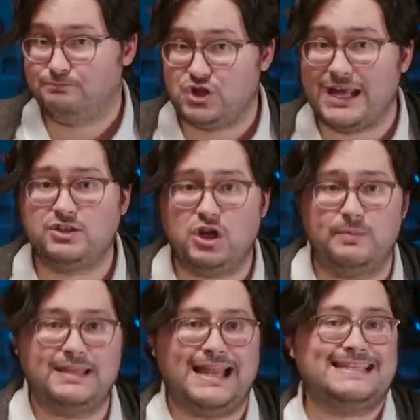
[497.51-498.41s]
Chadha
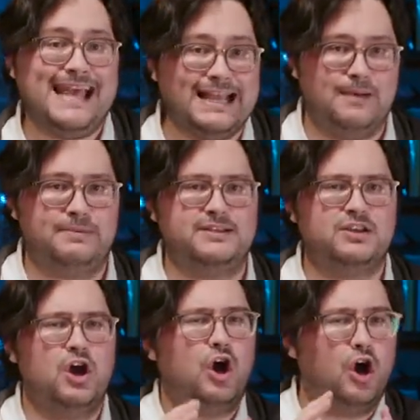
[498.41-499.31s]
told me that tech companies
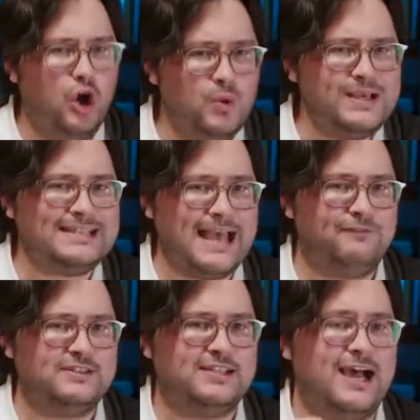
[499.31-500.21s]
always
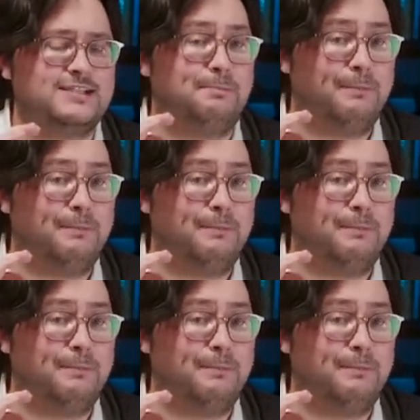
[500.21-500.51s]
emphasize